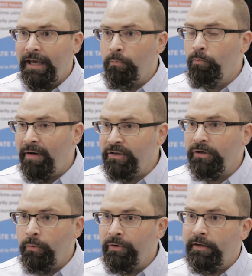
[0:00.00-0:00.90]
And by
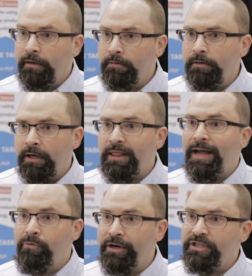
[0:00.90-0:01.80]
doing it with a
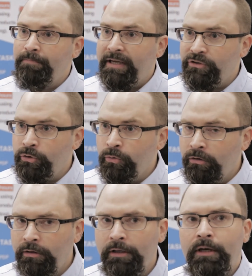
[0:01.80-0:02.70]
collaboration-based
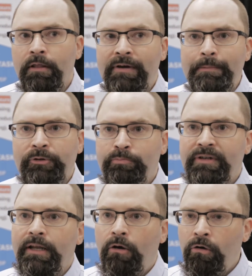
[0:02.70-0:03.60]
tool, they're able to
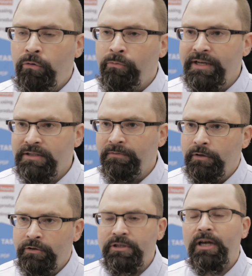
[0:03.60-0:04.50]
bring in all the rest of
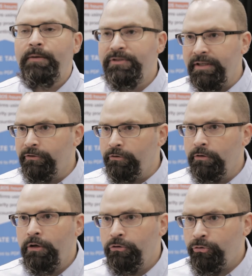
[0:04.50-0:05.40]
their subs and their
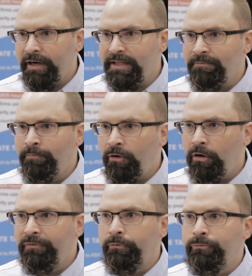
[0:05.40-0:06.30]
trades
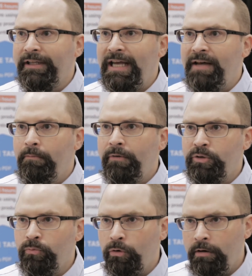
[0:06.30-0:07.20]
involved and really have a
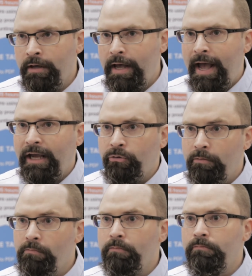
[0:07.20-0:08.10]
much more
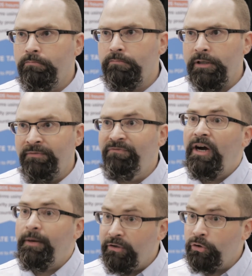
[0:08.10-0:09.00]
accurate
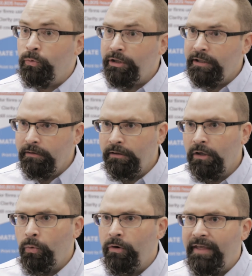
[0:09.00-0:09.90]
environment to work in,
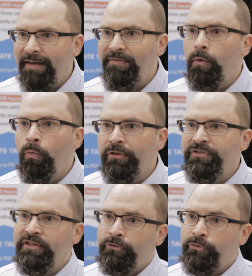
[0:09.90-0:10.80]
where they have that one
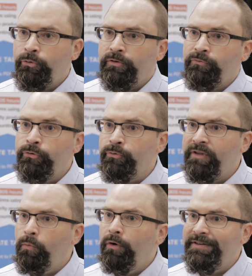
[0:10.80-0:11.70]
central source of truth,
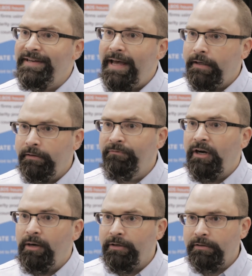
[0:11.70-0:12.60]
that one data
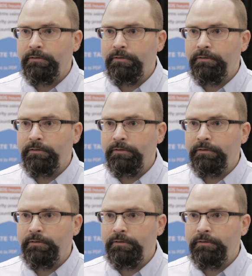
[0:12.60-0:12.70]
environment.